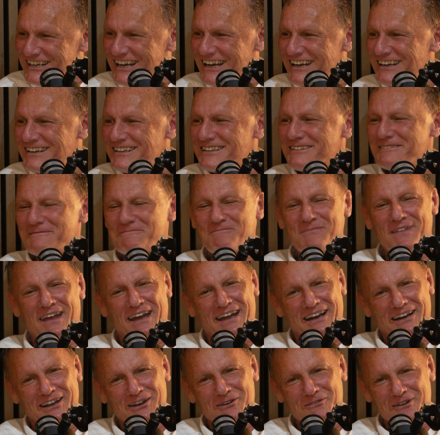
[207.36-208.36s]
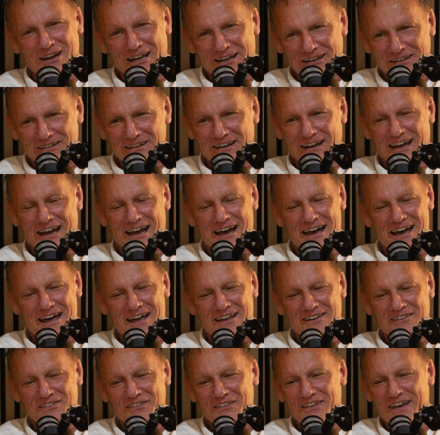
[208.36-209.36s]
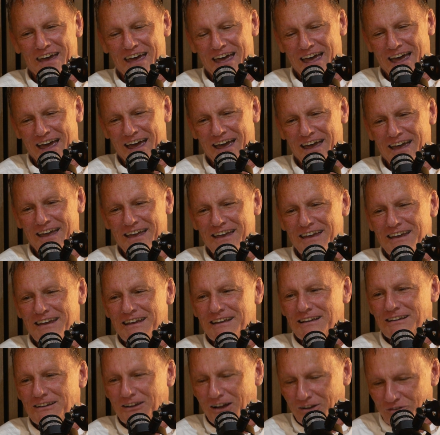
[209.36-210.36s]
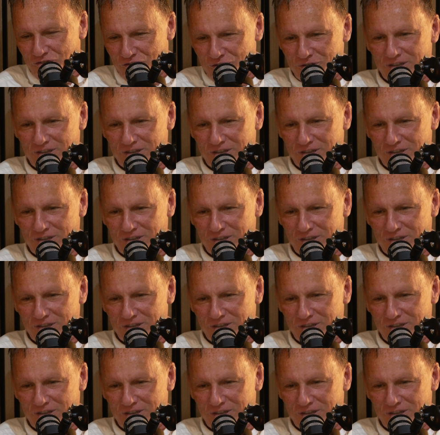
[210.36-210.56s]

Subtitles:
date, and I went and got